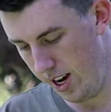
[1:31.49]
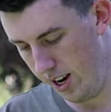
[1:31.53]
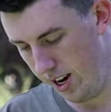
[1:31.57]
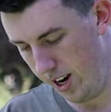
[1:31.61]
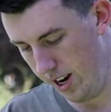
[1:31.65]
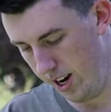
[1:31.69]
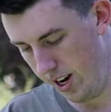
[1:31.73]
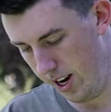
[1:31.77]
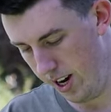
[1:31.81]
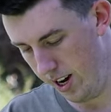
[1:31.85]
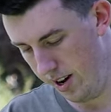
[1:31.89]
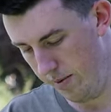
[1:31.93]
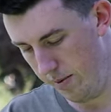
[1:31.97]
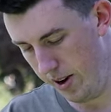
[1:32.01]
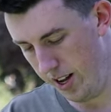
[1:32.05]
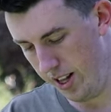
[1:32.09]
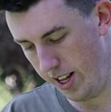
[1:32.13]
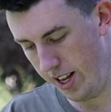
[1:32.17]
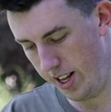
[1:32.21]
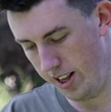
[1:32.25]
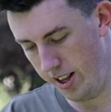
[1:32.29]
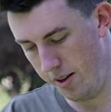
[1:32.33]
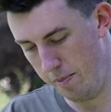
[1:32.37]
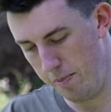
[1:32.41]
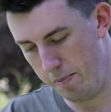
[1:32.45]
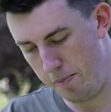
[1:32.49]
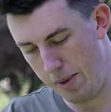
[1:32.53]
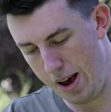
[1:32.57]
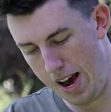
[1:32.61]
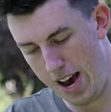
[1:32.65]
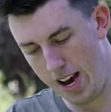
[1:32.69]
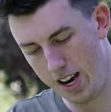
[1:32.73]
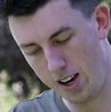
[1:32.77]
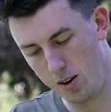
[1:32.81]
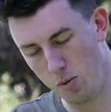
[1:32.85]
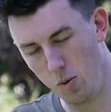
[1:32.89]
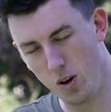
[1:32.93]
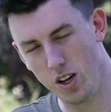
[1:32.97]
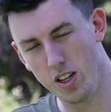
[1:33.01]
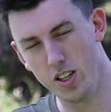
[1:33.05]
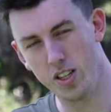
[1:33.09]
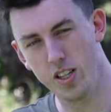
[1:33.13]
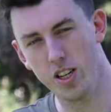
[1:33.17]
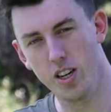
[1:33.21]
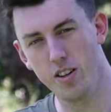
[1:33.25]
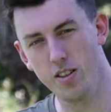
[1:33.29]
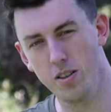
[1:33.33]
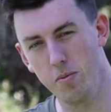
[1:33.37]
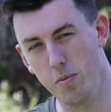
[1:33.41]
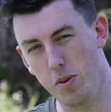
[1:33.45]
And then the back one
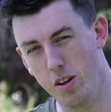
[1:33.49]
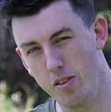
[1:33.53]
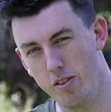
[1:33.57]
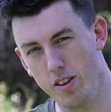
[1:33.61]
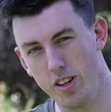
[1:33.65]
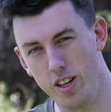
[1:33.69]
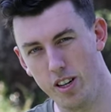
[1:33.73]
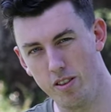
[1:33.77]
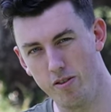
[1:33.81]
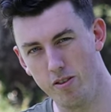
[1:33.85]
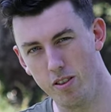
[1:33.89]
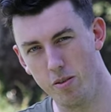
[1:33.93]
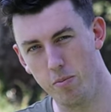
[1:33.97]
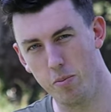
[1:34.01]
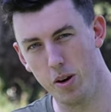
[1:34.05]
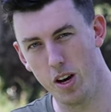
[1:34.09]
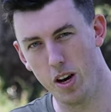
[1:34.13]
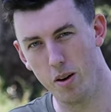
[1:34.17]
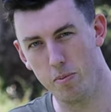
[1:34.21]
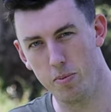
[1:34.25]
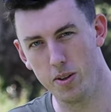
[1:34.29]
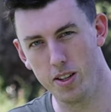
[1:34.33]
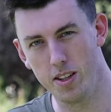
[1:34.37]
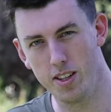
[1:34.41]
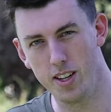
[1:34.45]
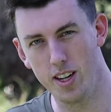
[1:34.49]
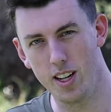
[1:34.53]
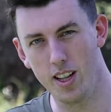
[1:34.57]
serves a bit of a different purpose.